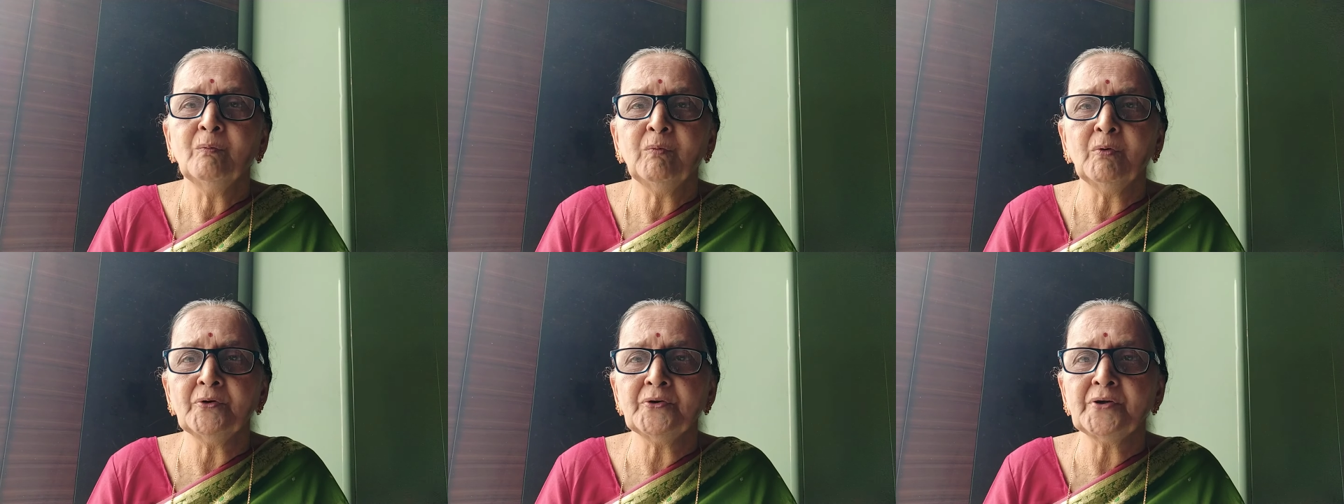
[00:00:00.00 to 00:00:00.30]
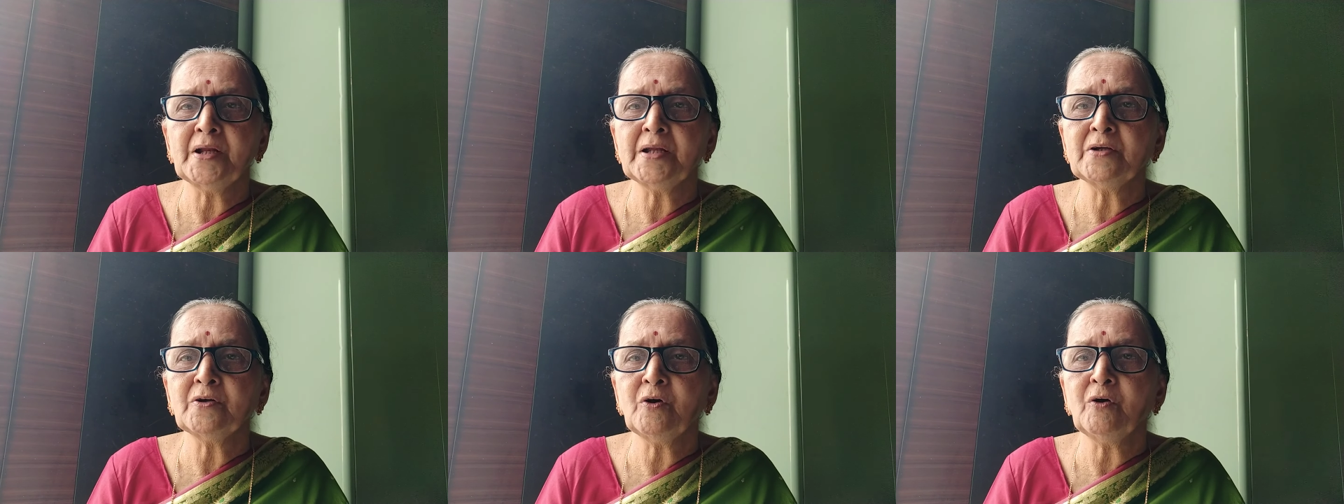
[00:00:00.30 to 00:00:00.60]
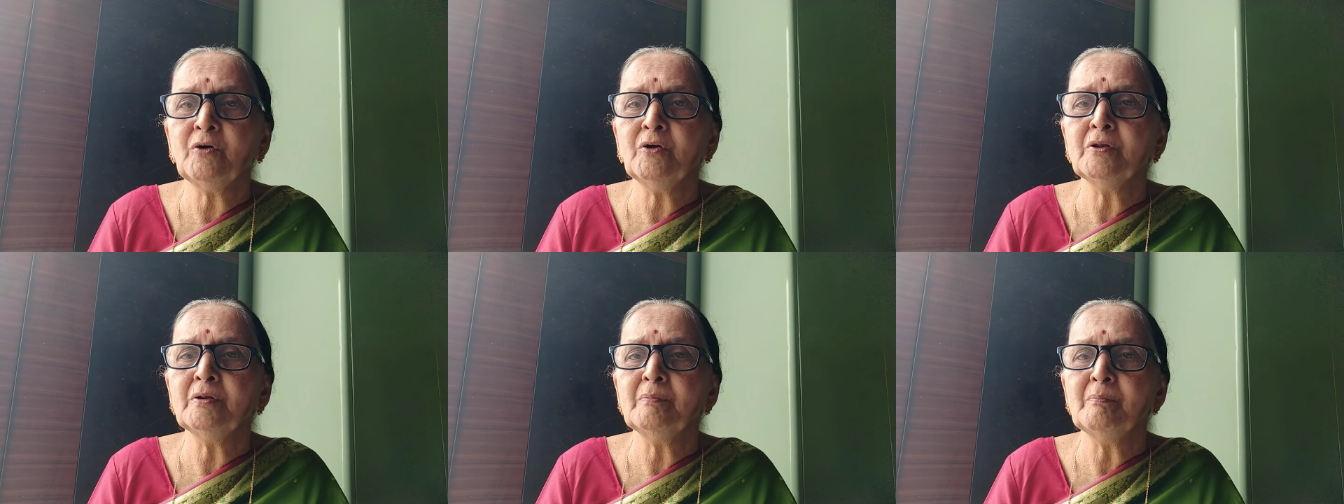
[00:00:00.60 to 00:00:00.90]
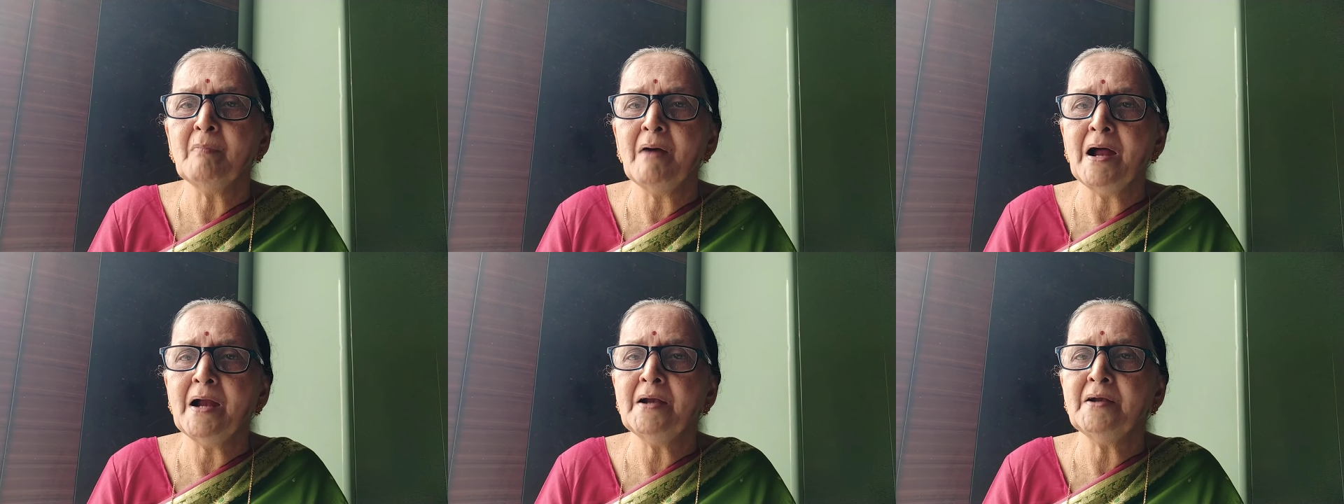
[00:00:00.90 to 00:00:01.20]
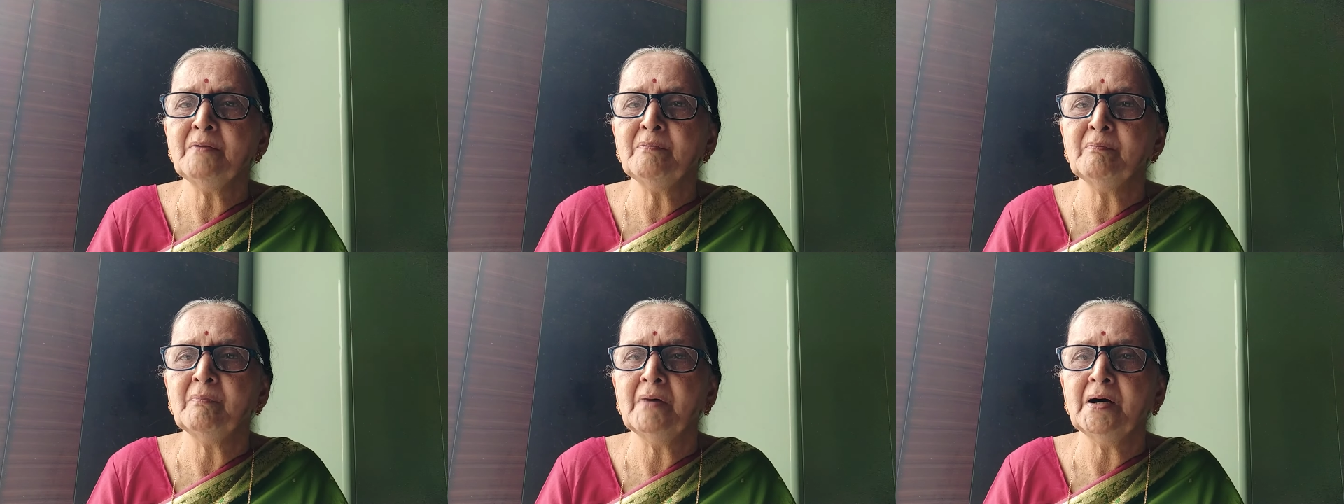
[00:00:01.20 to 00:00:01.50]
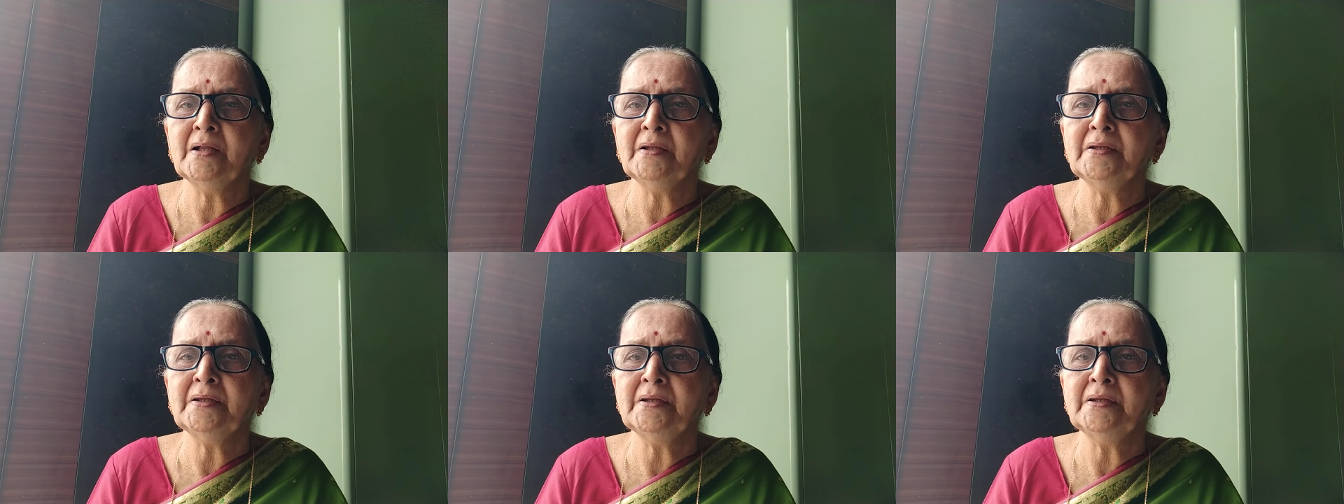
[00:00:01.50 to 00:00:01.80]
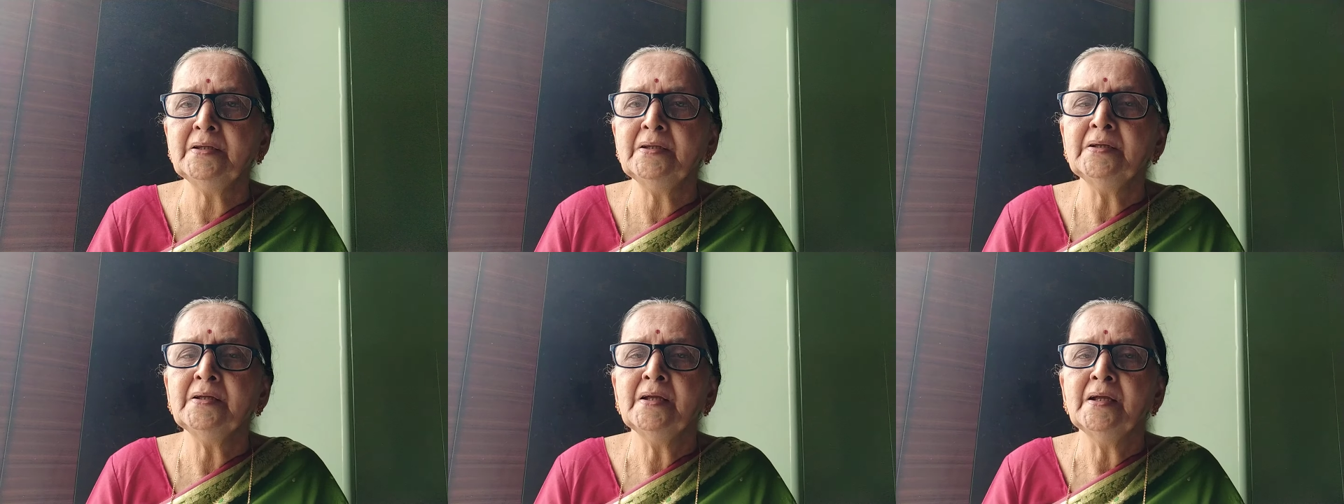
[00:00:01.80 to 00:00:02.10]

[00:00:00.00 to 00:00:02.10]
what I call bad money,